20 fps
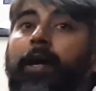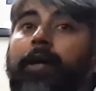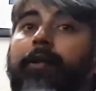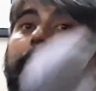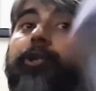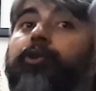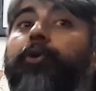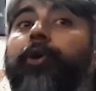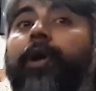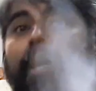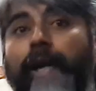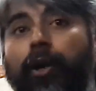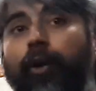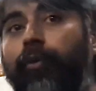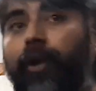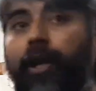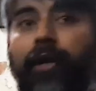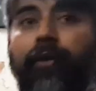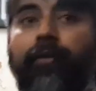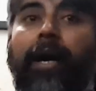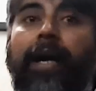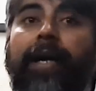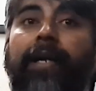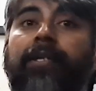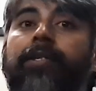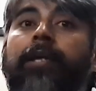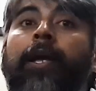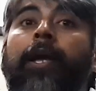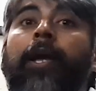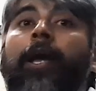The trade union rights
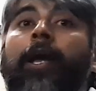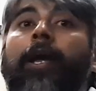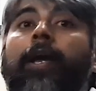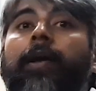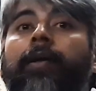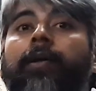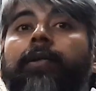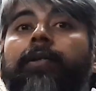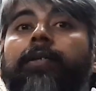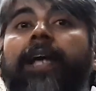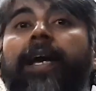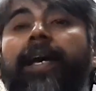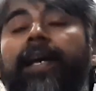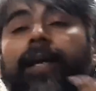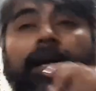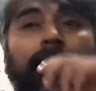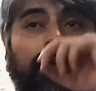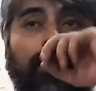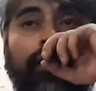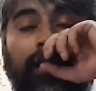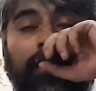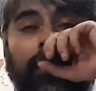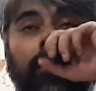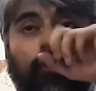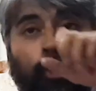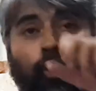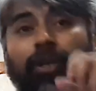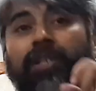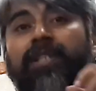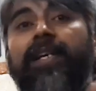the
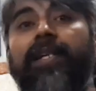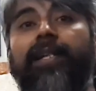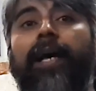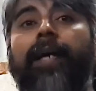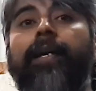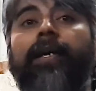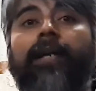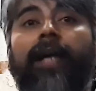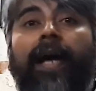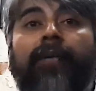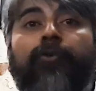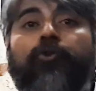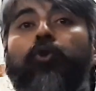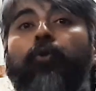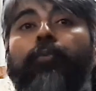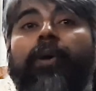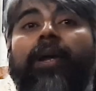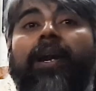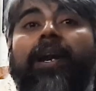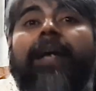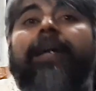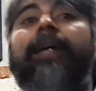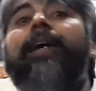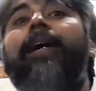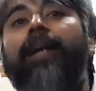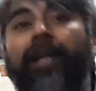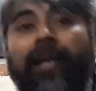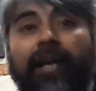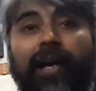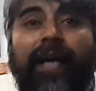code says that it has to be
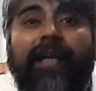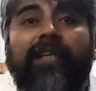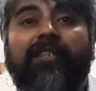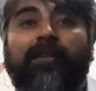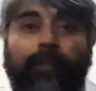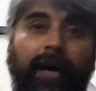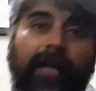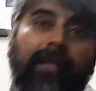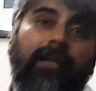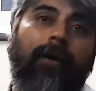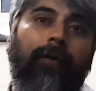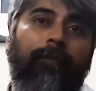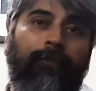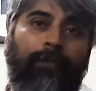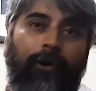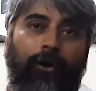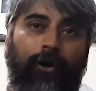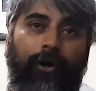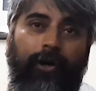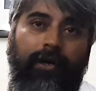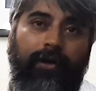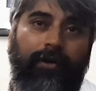recognized by the employer.